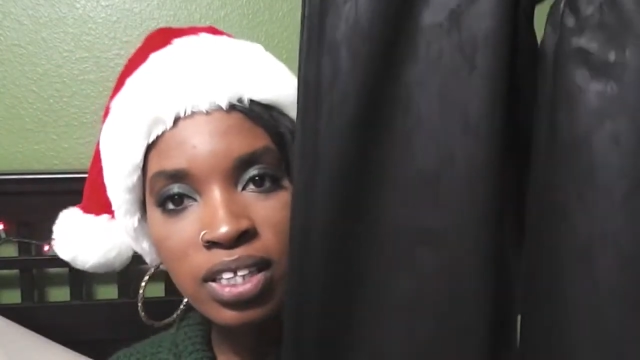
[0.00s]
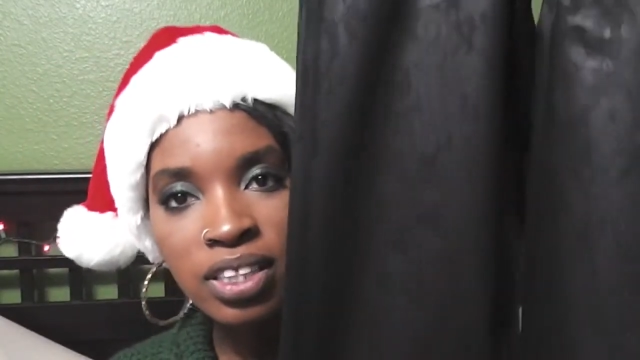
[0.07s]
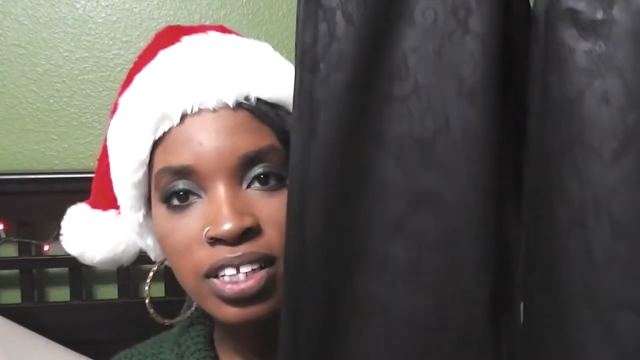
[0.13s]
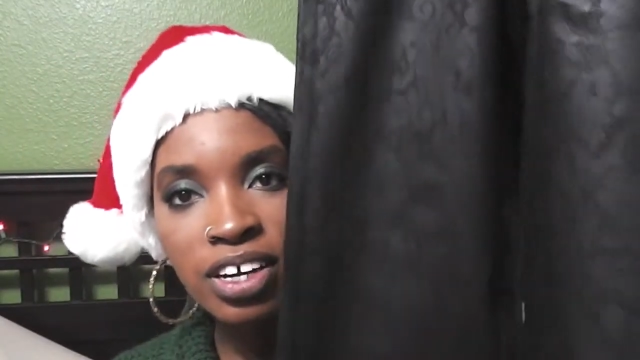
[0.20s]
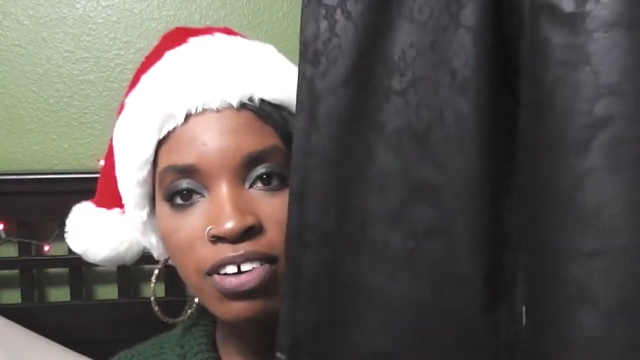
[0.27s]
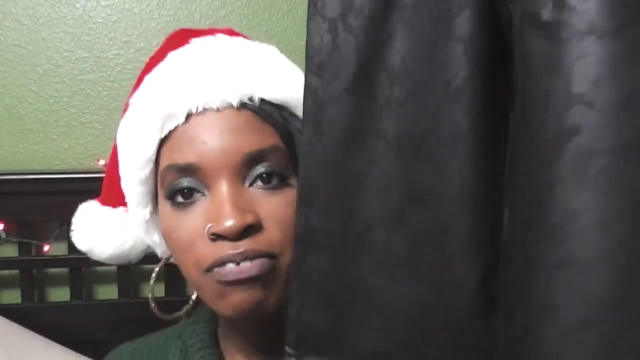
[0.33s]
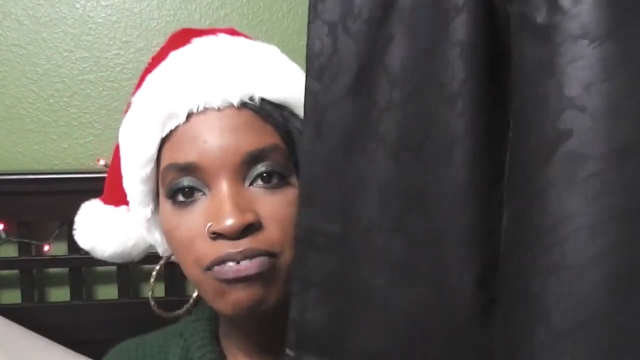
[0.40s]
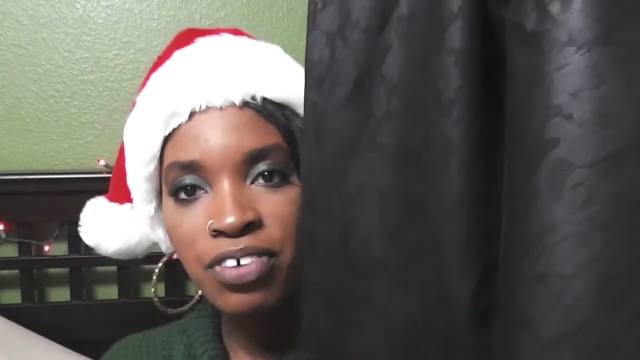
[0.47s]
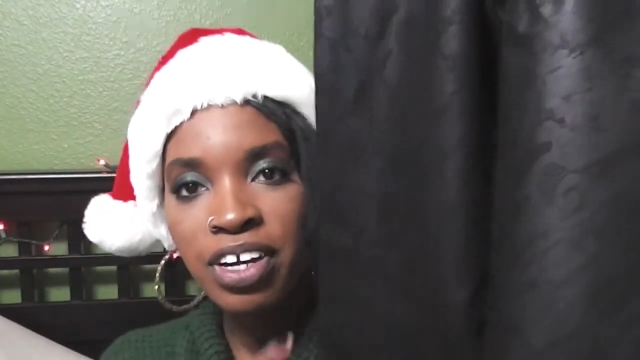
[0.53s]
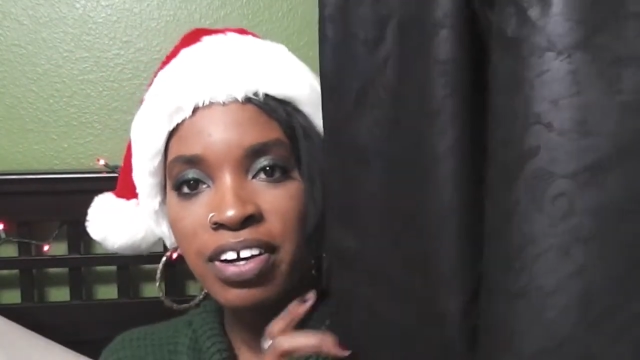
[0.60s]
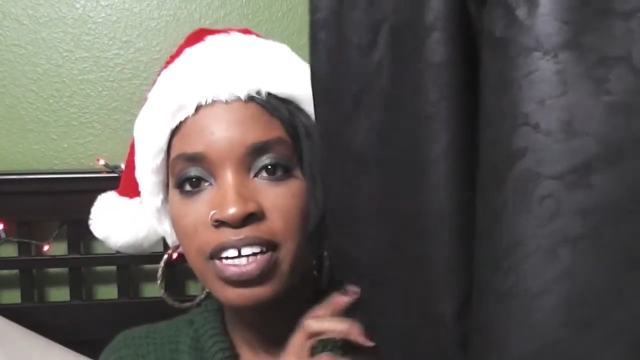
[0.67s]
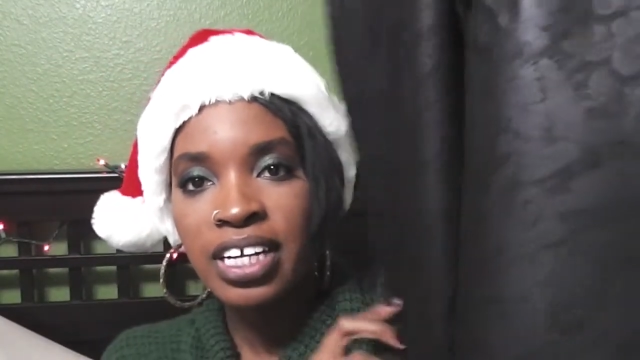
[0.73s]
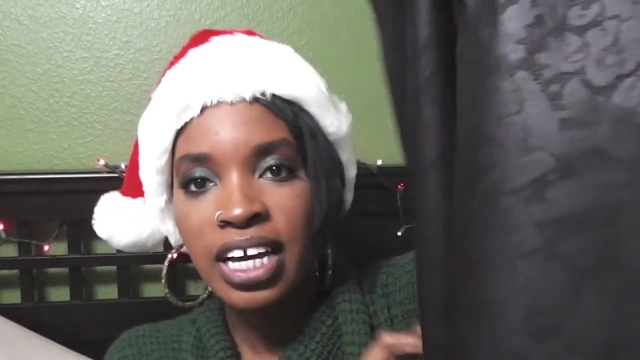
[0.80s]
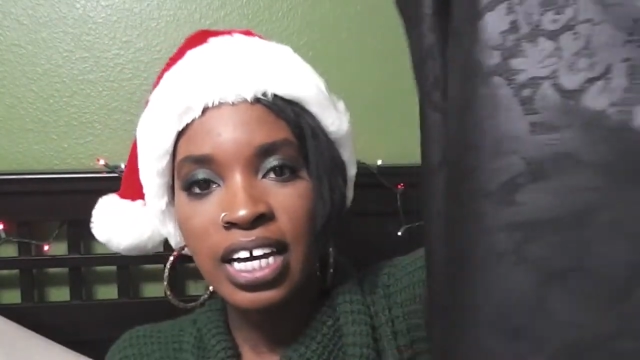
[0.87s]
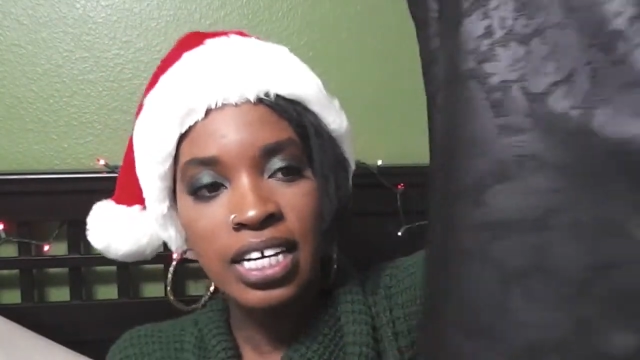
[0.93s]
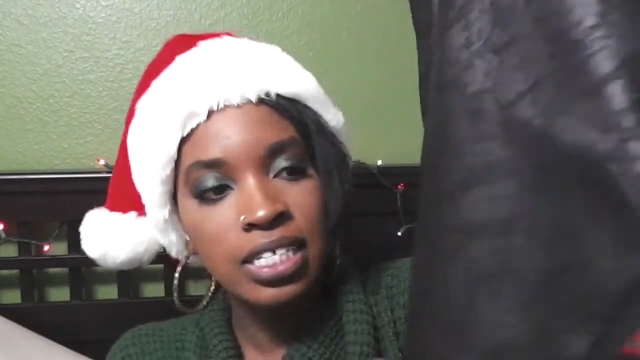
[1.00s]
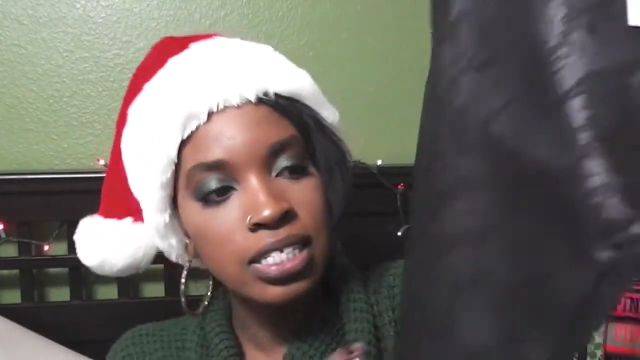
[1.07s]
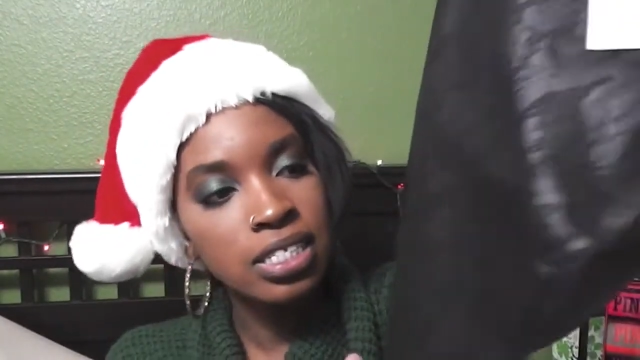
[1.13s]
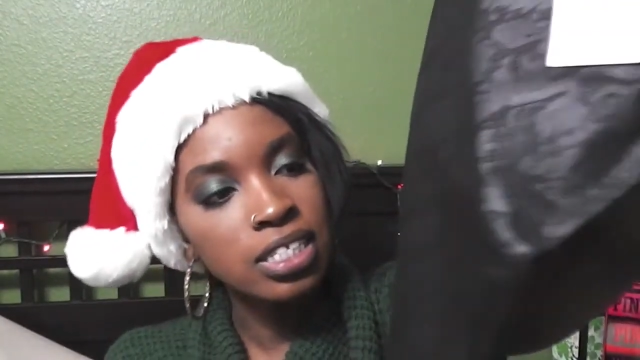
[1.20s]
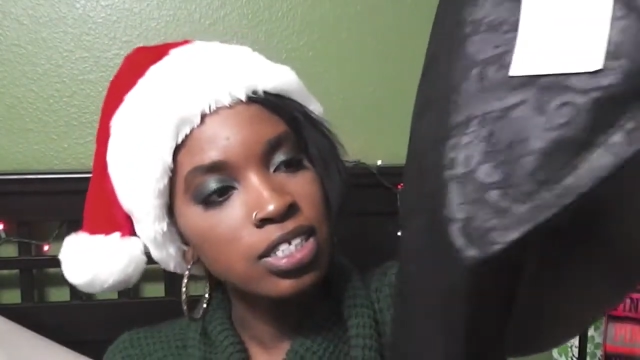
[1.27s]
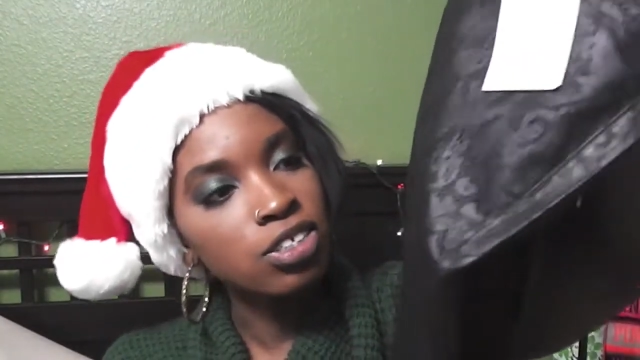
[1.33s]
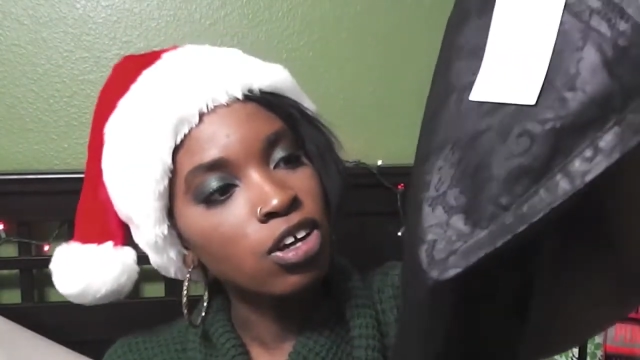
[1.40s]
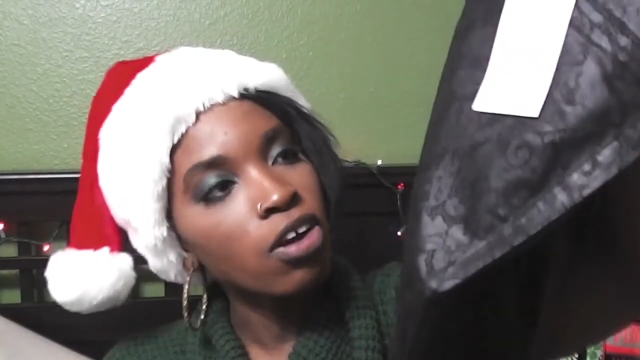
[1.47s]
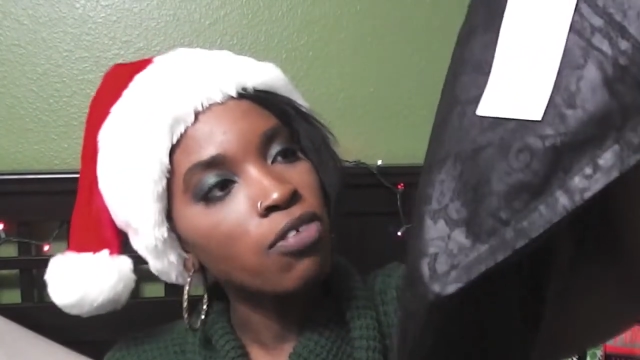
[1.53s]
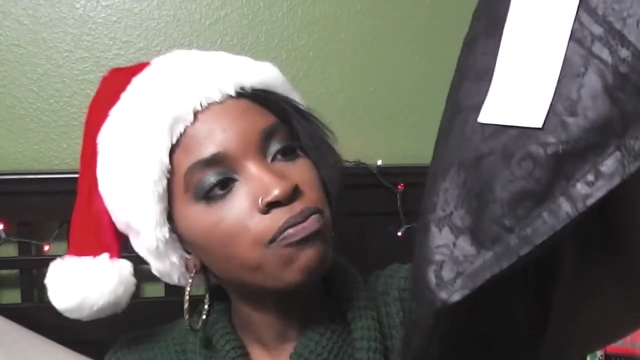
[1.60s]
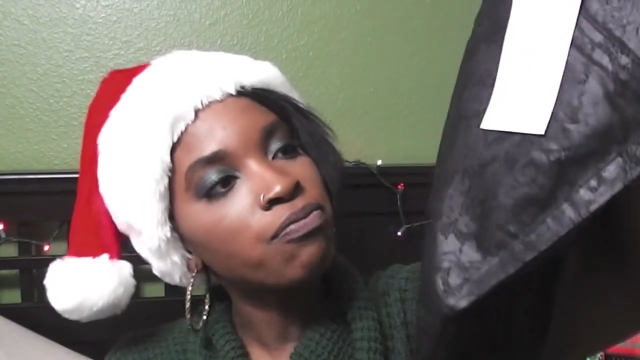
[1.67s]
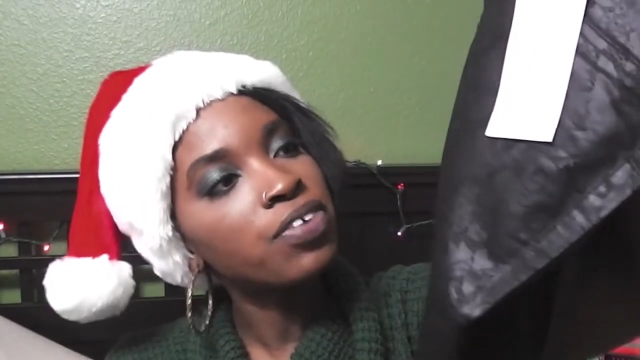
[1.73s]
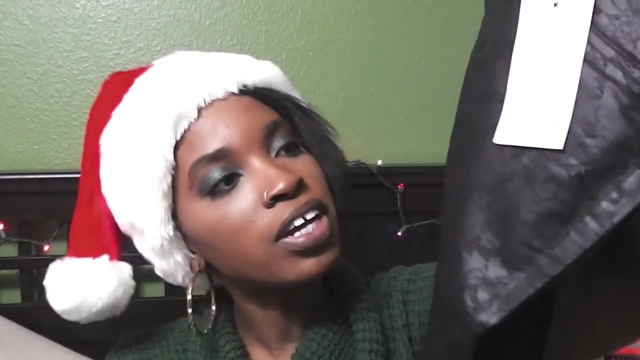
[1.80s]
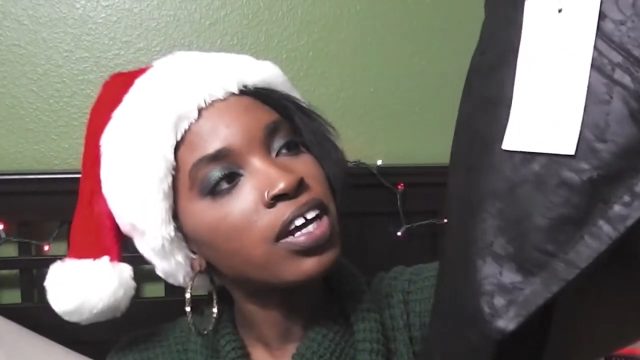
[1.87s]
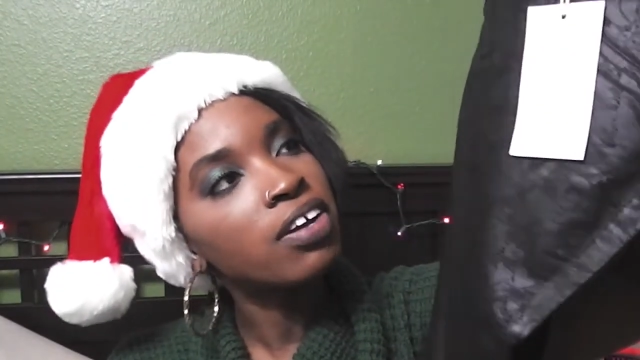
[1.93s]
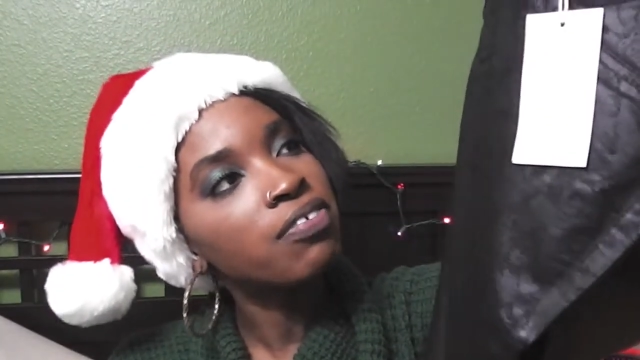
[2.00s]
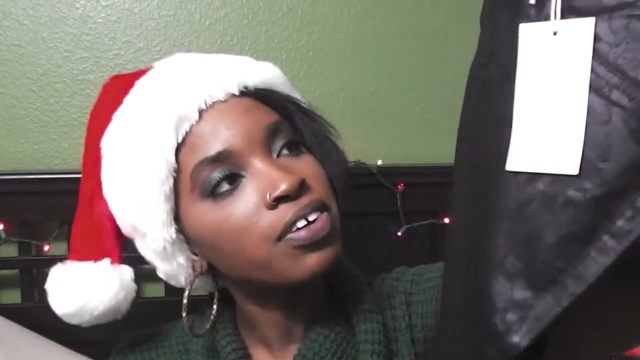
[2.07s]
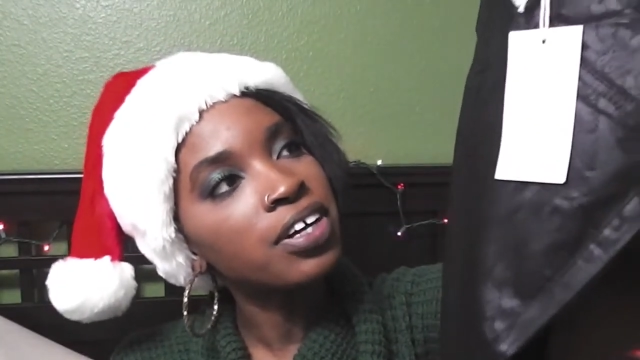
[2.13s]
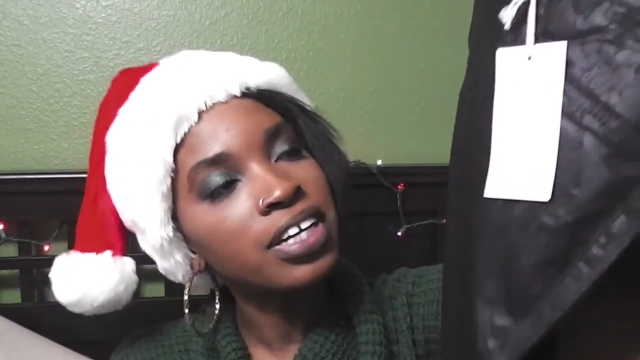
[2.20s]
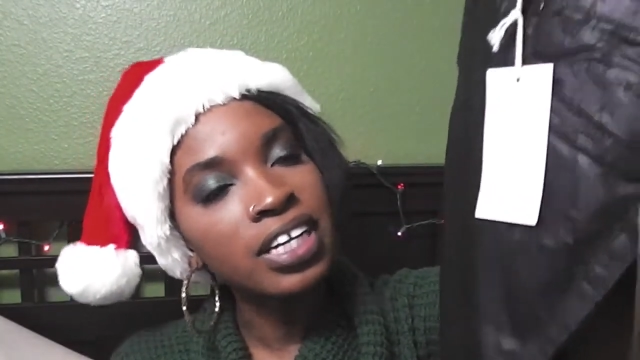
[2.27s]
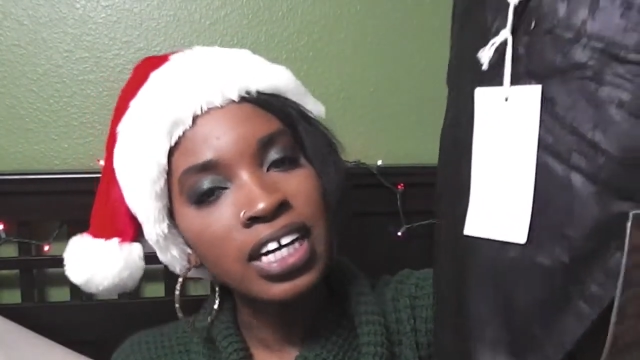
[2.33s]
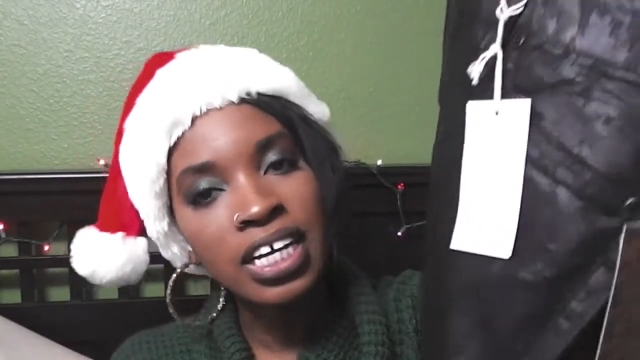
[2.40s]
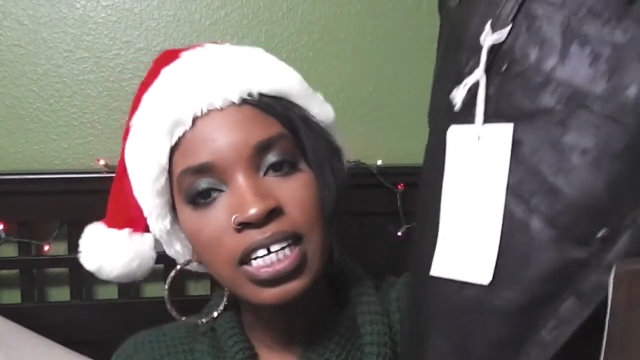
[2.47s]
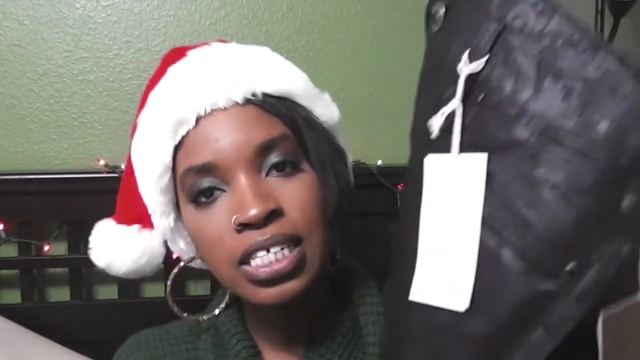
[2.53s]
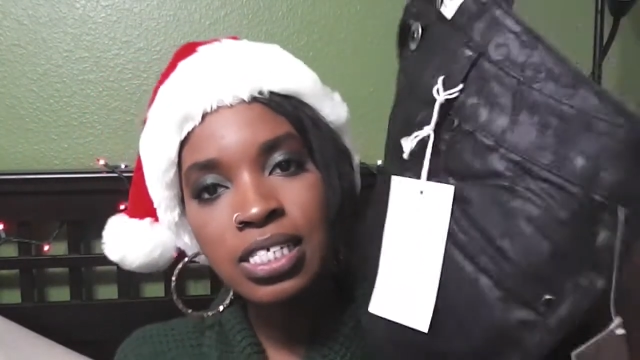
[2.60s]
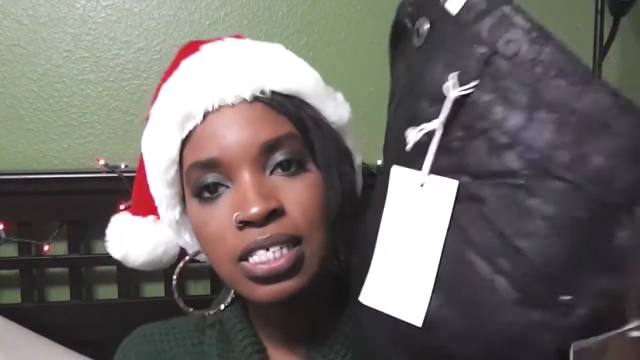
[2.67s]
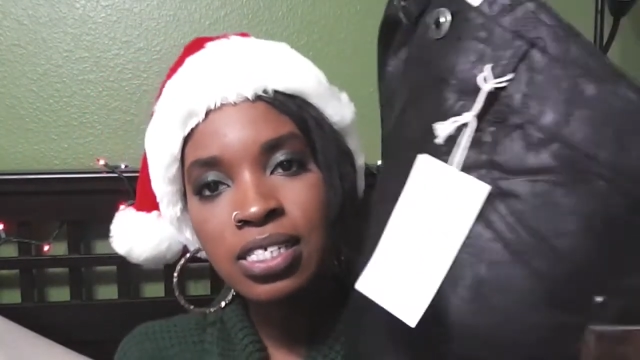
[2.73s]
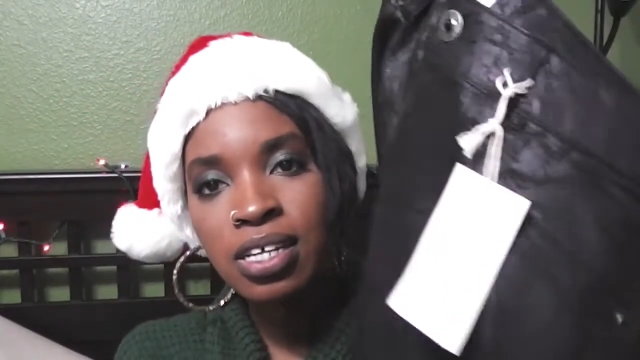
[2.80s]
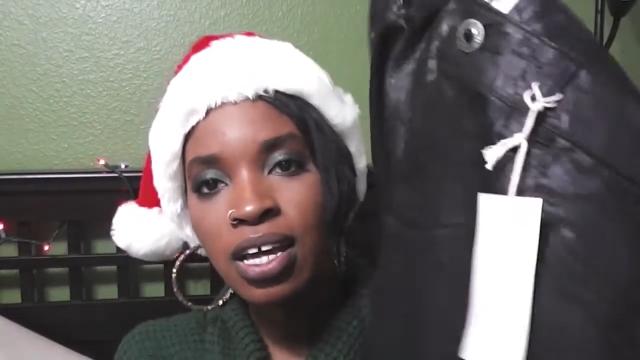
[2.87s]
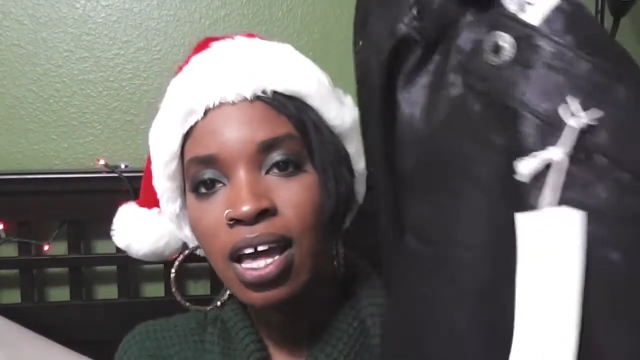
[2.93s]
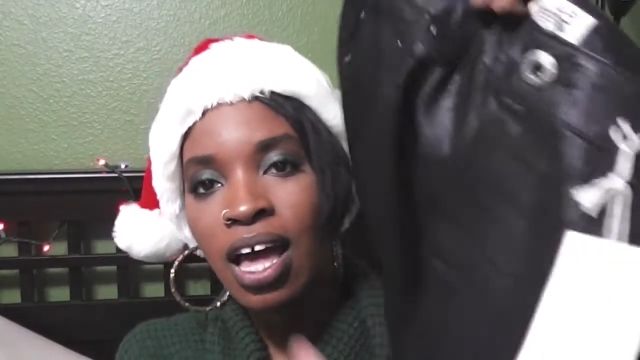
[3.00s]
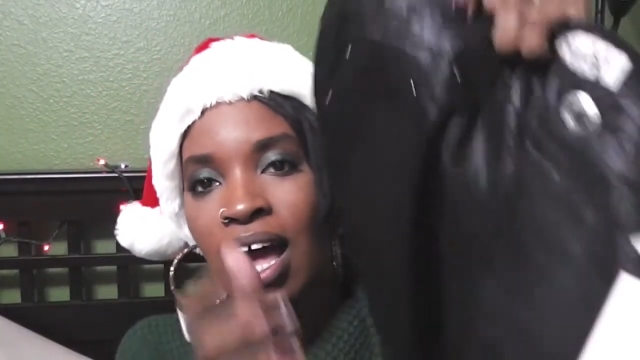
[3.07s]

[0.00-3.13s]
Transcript: They're very nice. These are very, very nice.